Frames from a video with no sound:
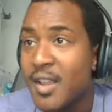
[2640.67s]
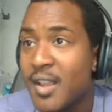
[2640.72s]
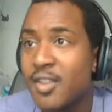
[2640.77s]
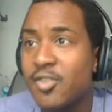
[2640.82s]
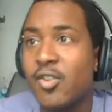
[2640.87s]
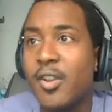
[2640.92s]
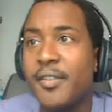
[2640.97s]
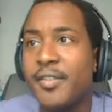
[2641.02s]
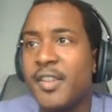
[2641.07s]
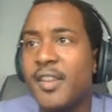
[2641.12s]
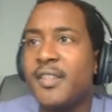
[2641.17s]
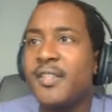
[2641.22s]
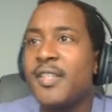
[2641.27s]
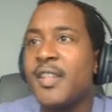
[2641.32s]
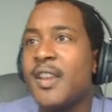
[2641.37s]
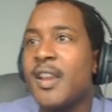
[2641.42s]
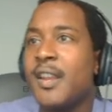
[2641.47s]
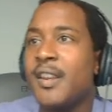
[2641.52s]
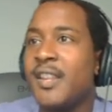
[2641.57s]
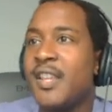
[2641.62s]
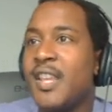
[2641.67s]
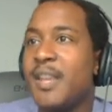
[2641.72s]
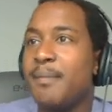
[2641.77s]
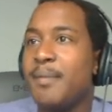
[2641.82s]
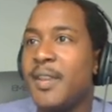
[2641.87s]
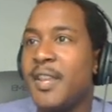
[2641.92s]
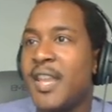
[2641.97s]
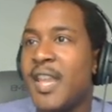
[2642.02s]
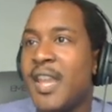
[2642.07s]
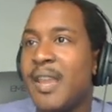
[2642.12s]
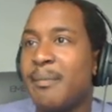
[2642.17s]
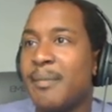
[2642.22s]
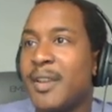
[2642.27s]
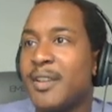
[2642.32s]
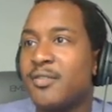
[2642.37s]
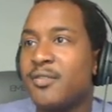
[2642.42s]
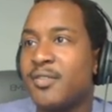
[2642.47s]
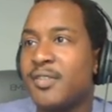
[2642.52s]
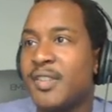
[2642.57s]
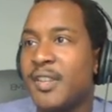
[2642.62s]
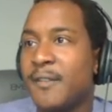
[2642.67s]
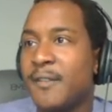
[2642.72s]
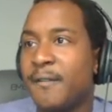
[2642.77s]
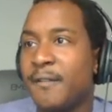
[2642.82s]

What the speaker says: So I think that he became interested in